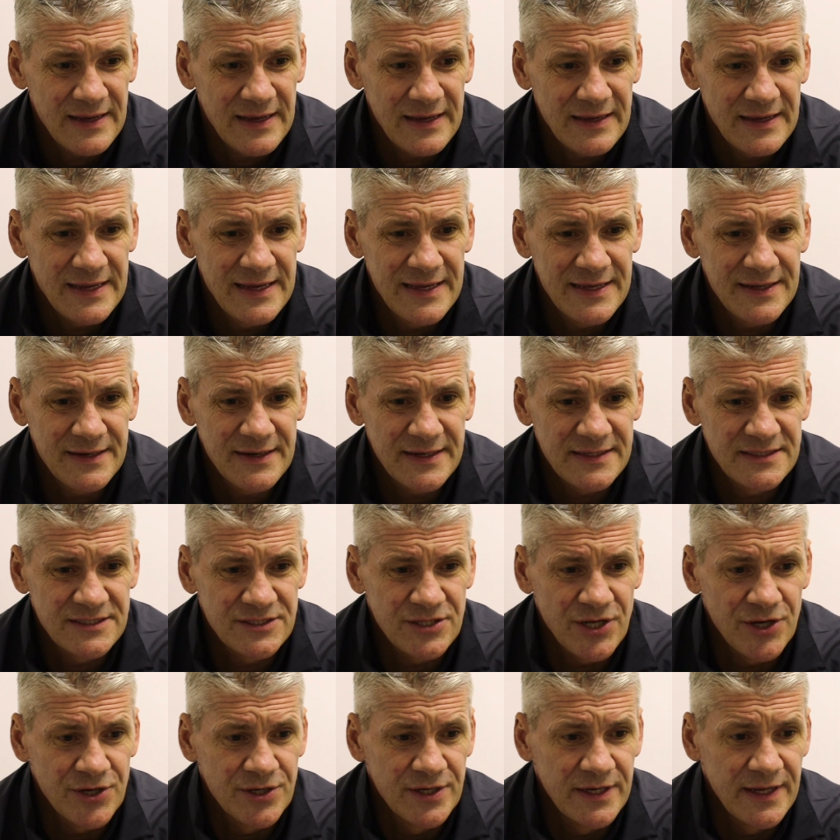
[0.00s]
Again, it's
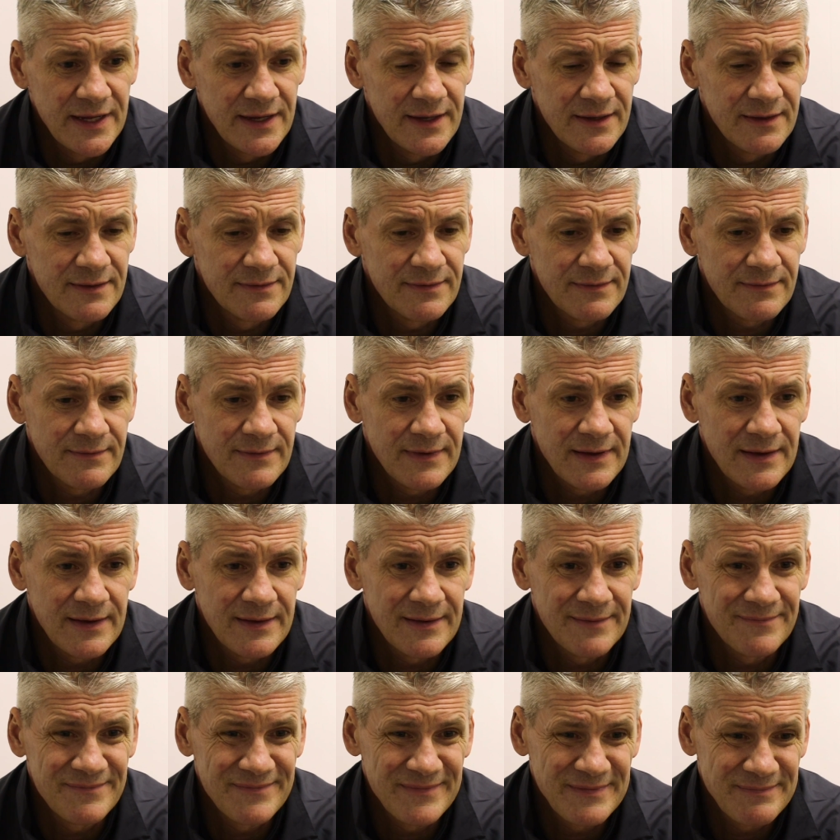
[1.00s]
down to,
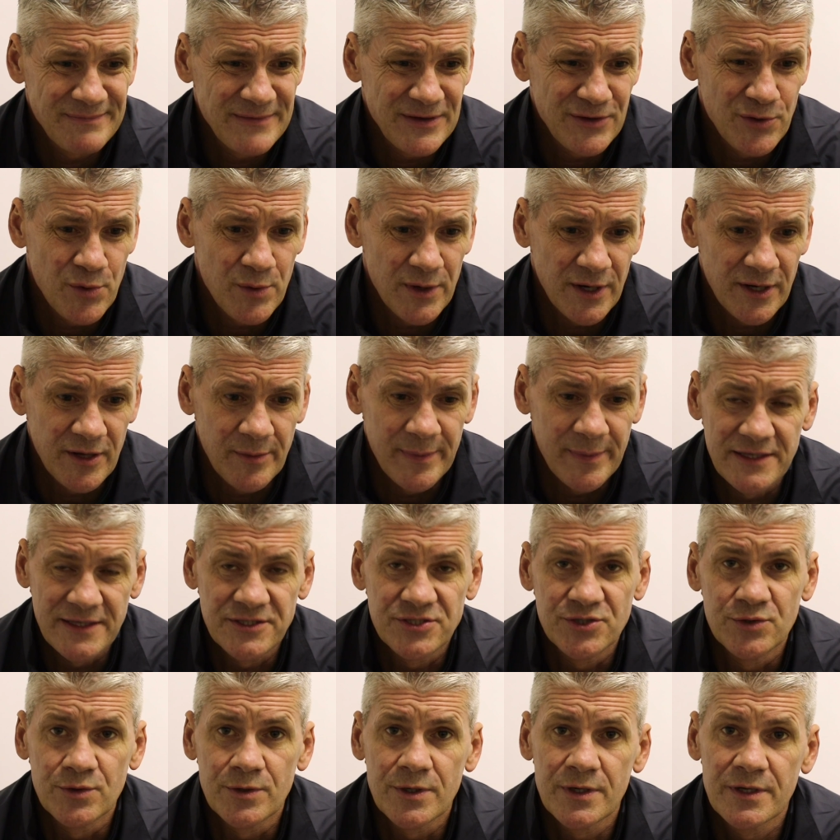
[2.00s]
you don't want it a
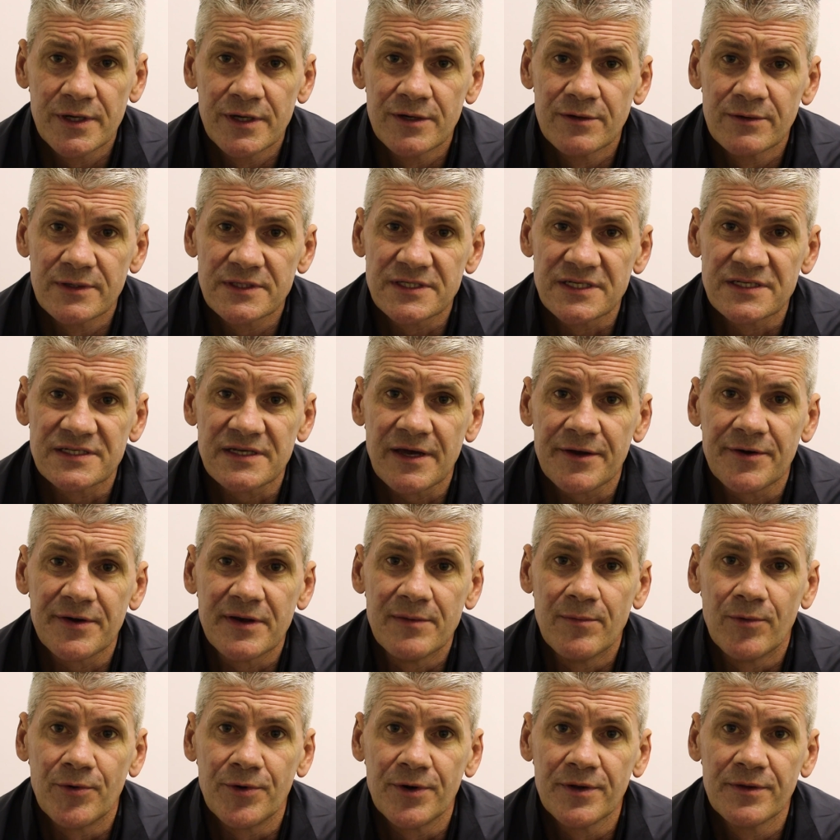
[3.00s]
chore. It's a Saturday
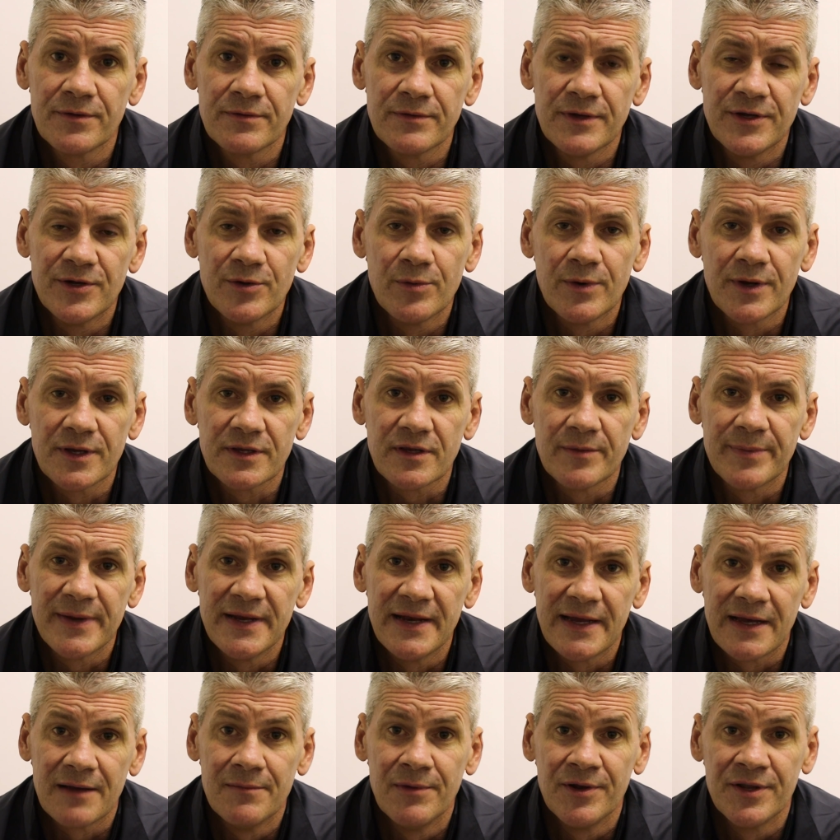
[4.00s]
morning. You don't want it to be
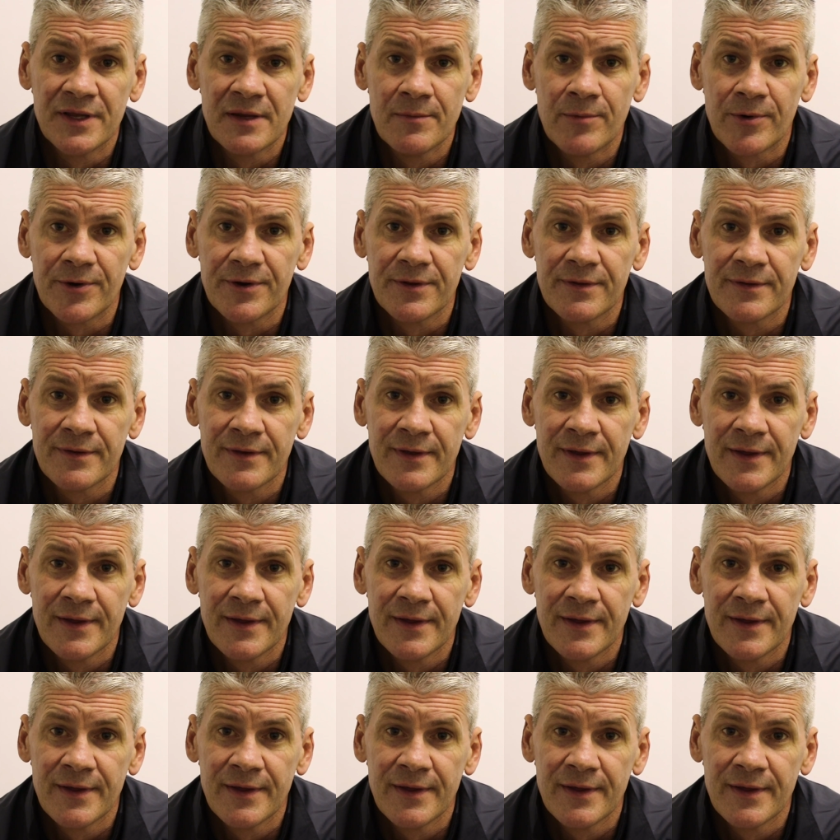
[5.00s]
like a Monday morning.